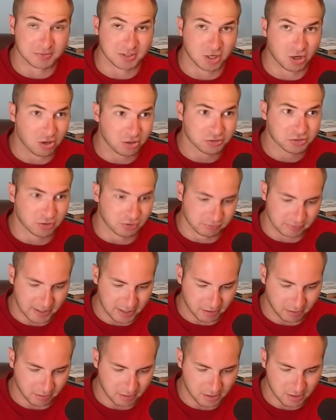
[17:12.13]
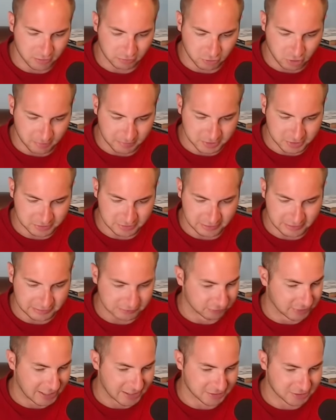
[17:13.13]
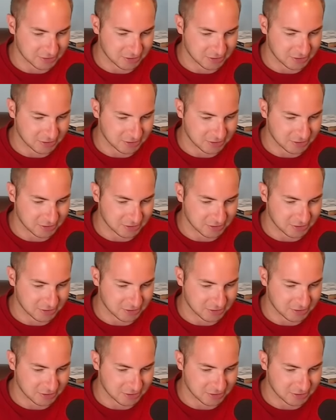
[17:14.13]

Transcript: ultra rare Roman Reigns